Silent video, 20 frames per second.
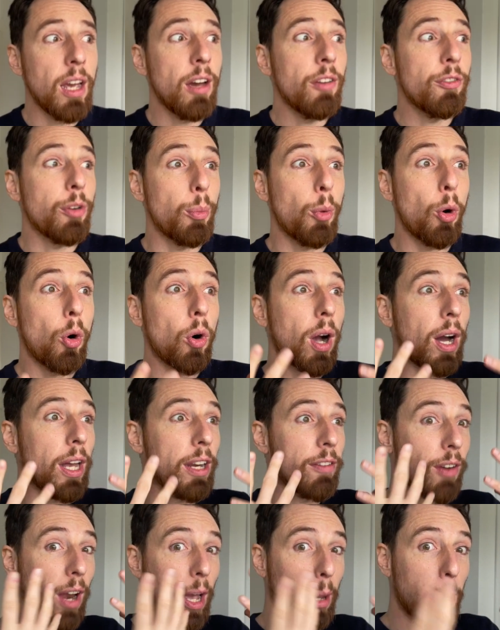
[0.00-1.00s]
For more kind
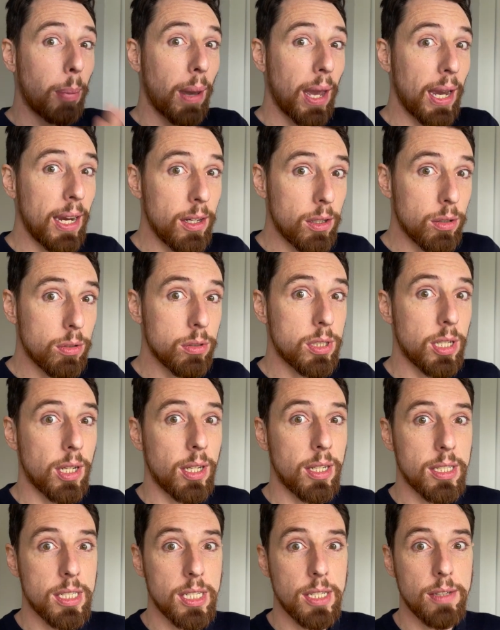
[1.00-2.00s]
of like paid
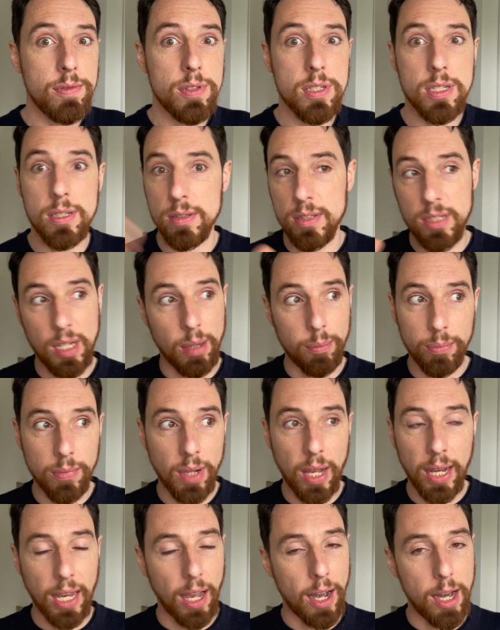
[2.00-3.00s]
alternatives, some
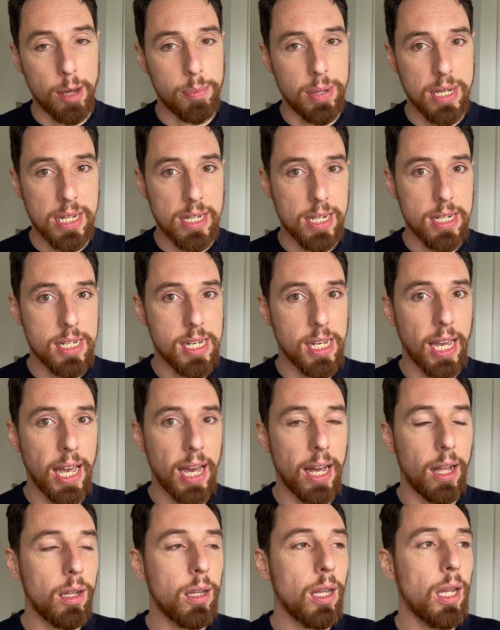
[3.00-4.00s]
like
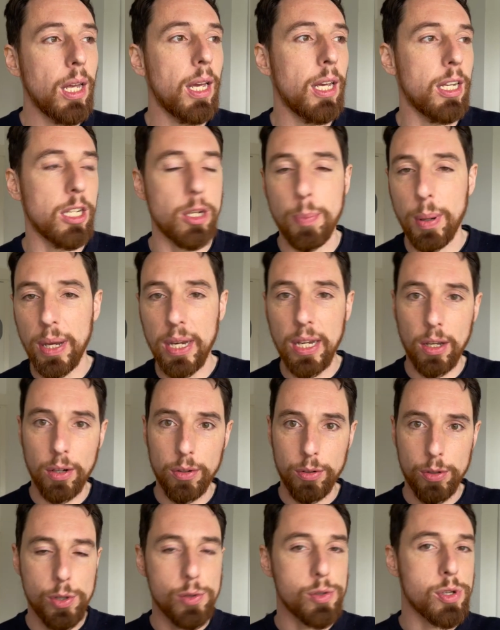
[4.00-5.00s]
IPDTL, depending
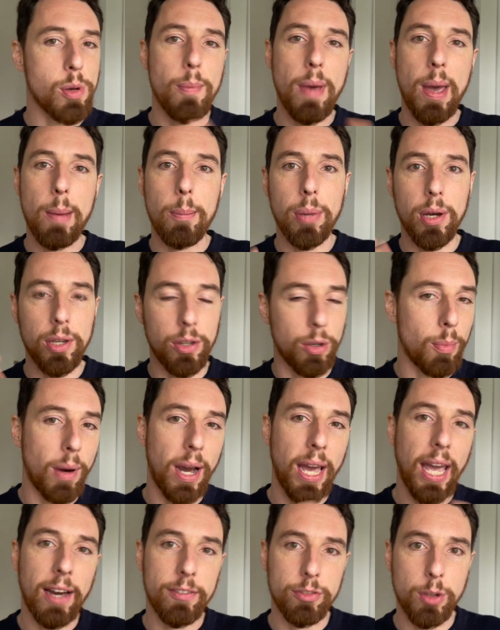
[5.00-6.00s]
on who's a member, you
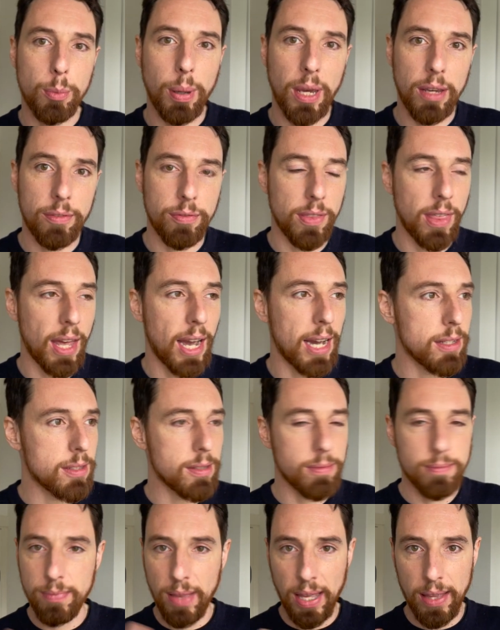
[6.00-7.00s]
might have to pay for that
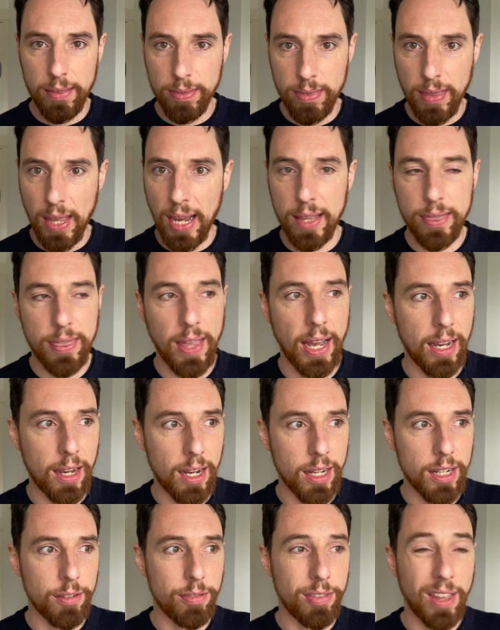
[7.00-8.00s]

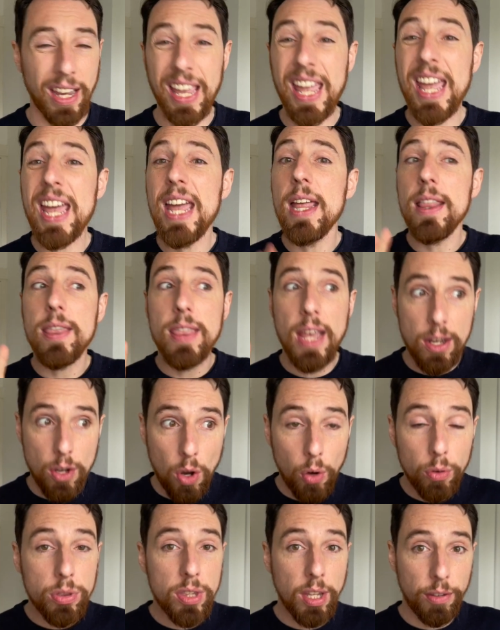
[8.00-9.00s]
kind of thing. They're
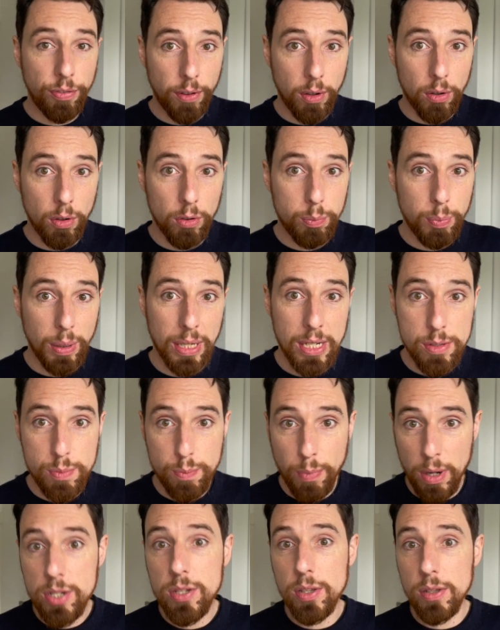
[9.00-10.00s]
not difficult because
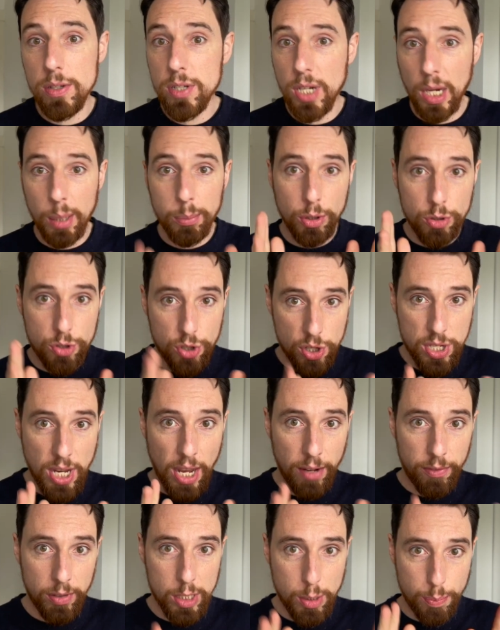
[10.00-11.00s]
most of the time you're just
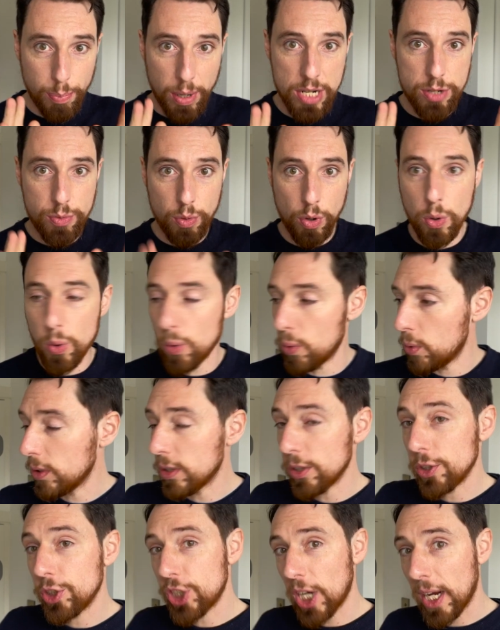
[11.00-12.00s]
having to press record
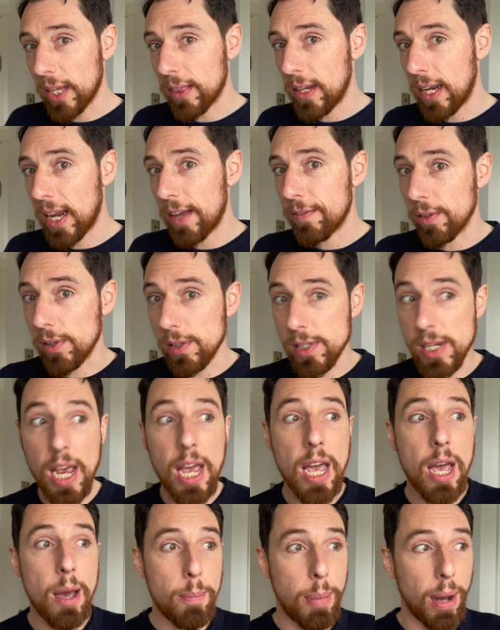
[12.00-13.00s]
and check the levels,
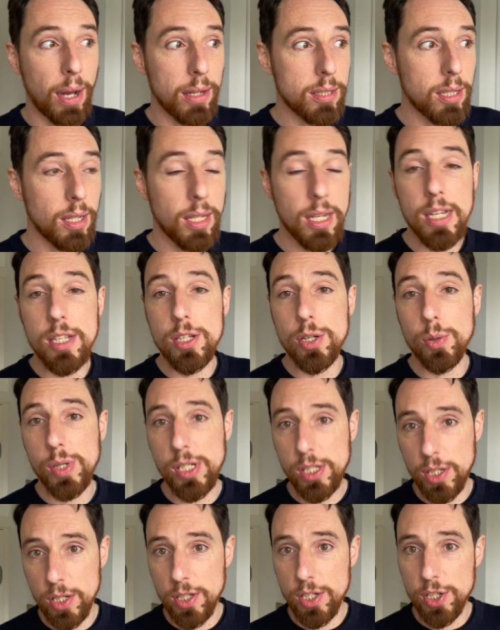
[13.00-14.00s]
but it's always
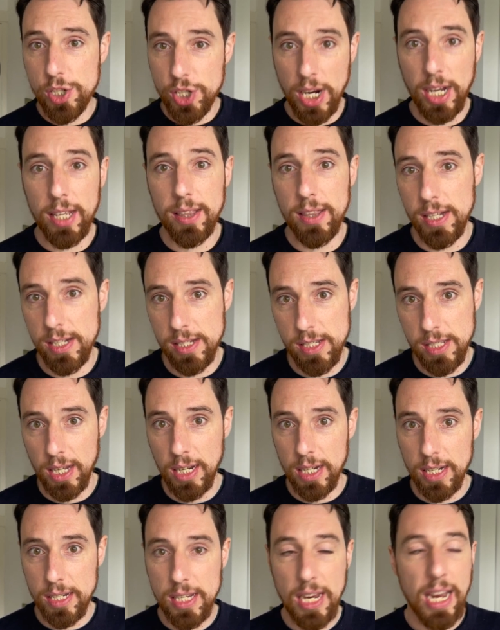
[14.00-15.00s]
good to check these
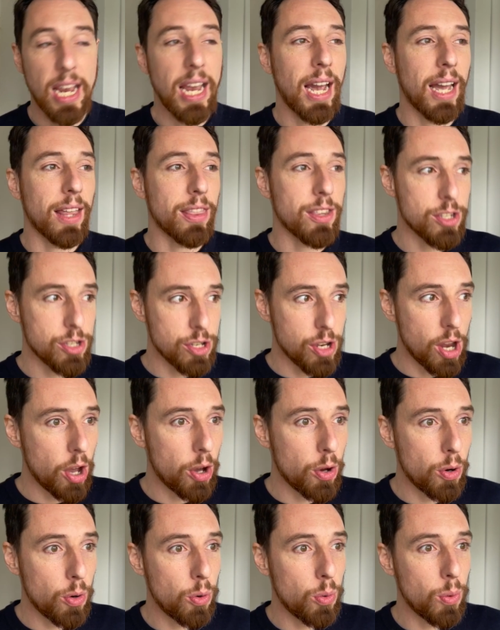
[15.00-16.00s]
things, and there's
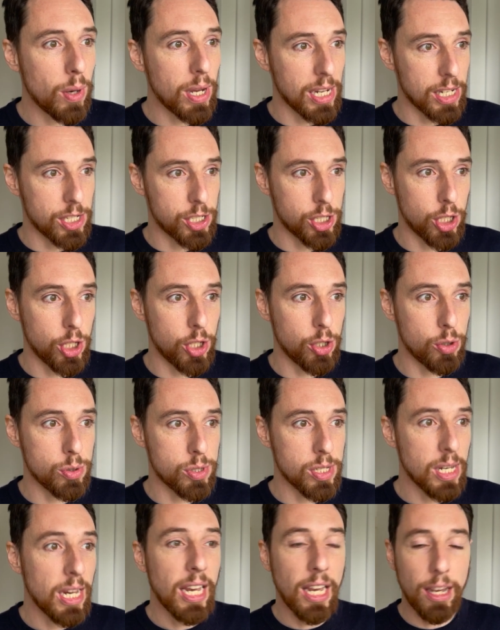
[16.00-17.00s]
no
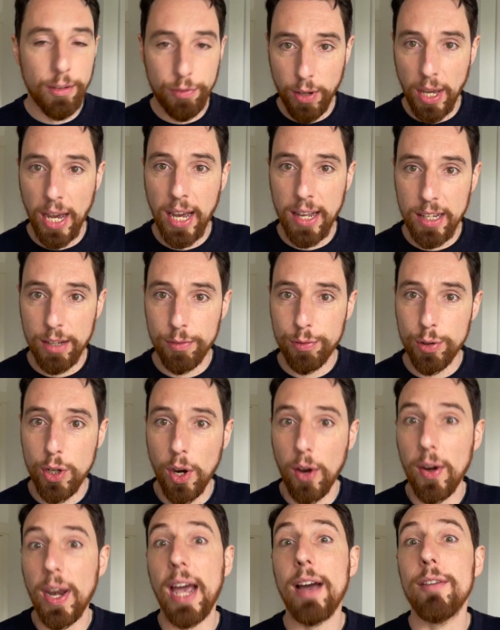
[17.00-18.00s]
excuse if you
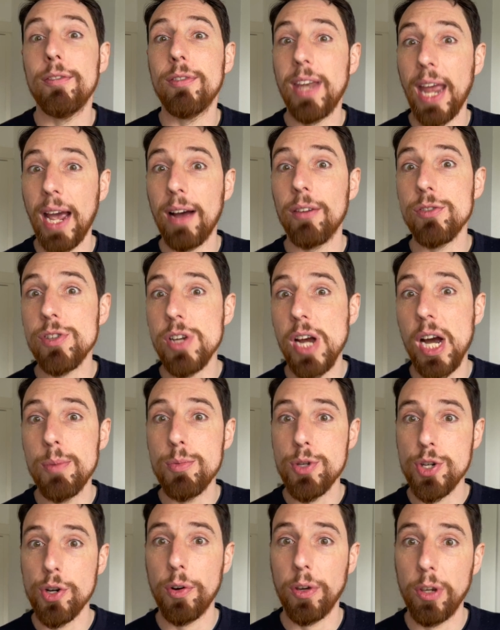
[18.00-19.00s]
don't have
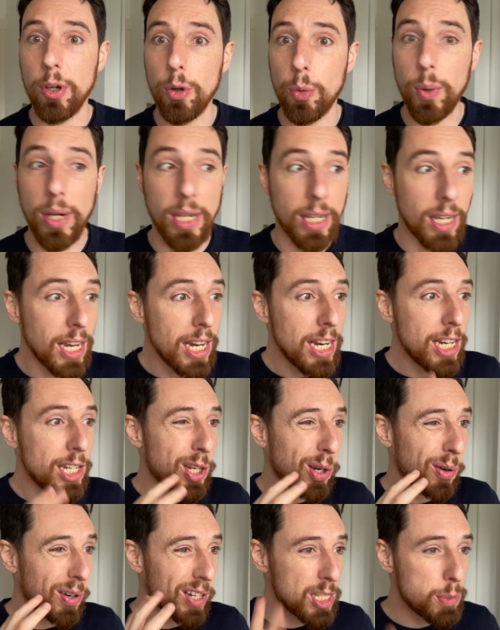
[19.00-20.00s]
downtime during your week
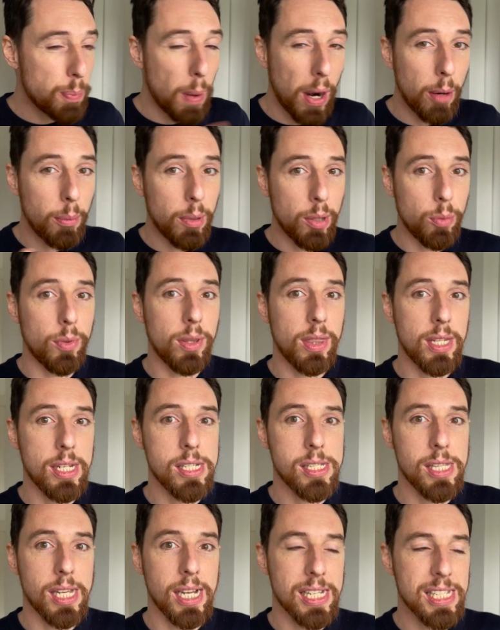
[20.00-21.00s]
to experiment with
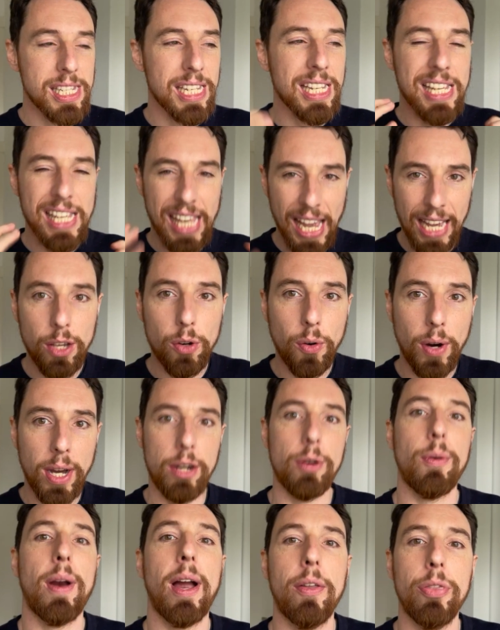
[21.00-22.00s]
these things and get your head
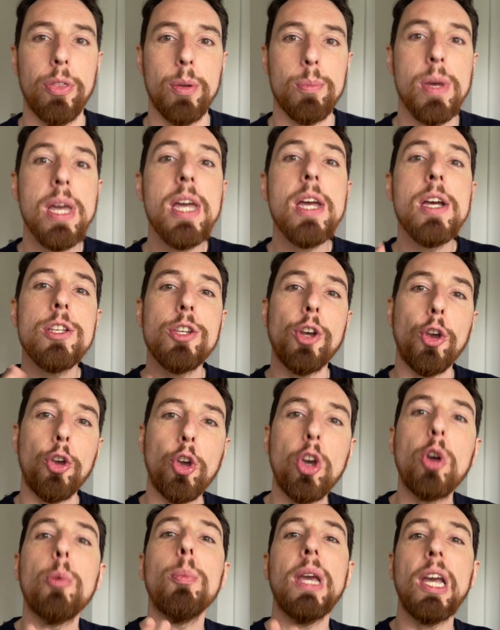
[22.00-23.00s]
around them so you
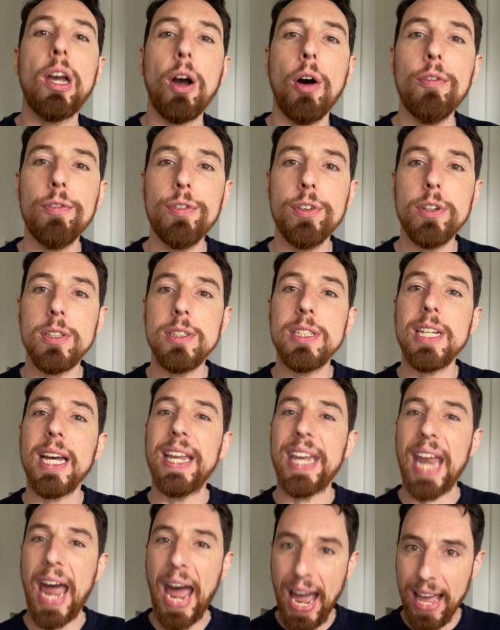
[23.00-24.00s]
can be confident
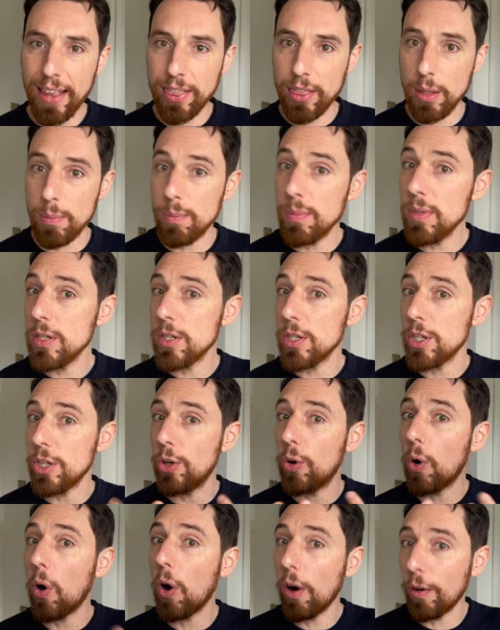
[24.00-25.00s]
and add them to
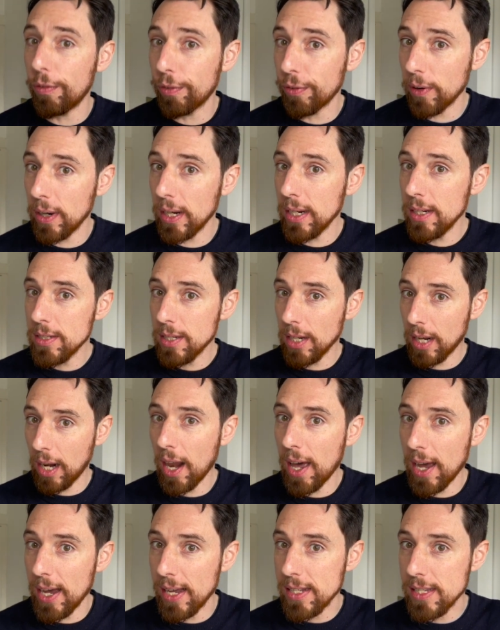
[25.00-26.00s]
your offering to
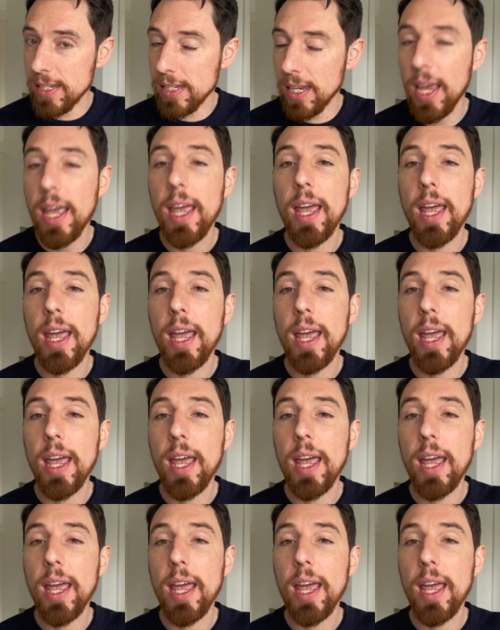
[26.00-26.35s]
clients.